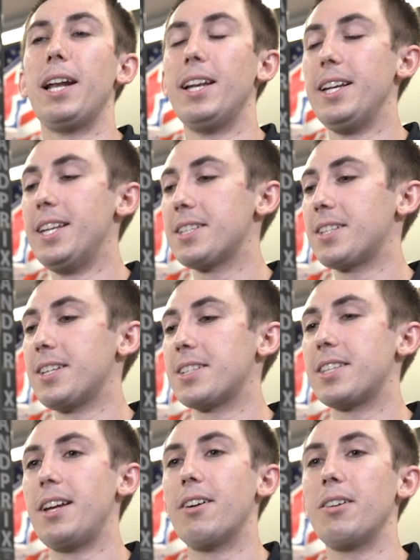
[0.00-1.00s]
any distance
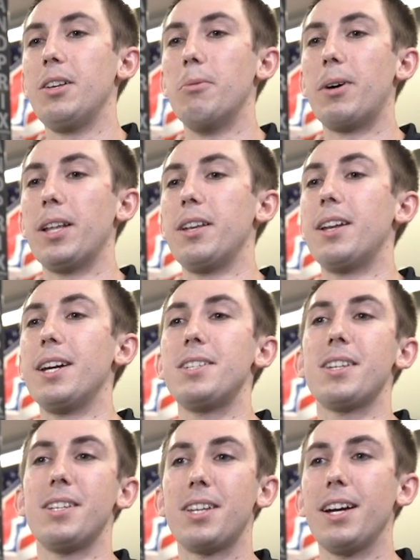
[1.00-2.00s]
there. You want it
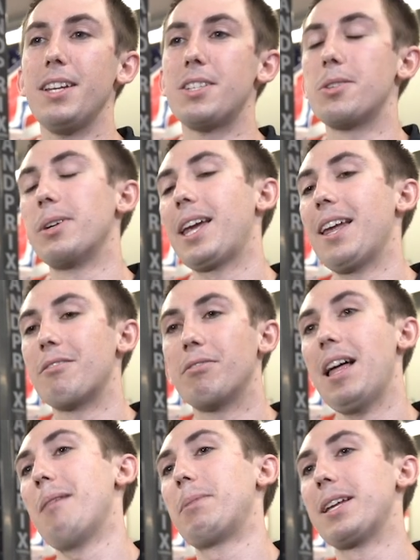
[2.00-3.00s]
nice and tight so it can't
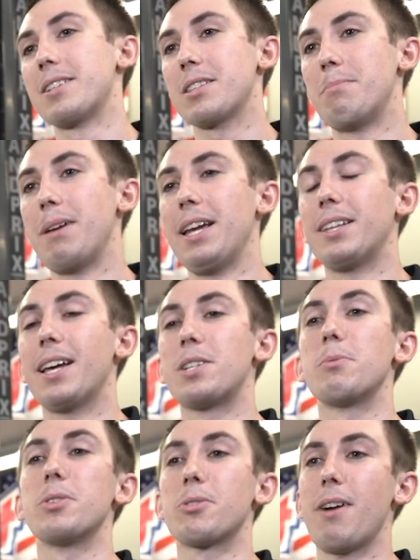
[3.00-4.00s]
flap against the paint.
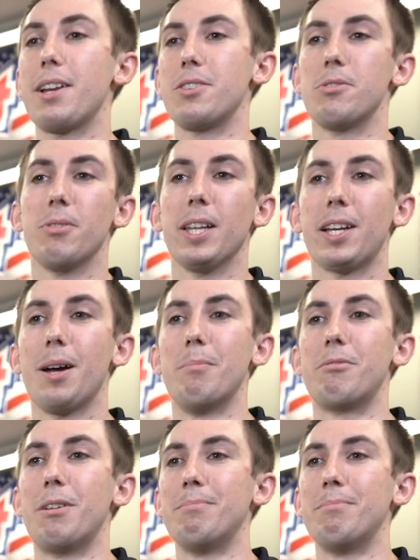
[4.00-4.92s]
That's where scratches really come from.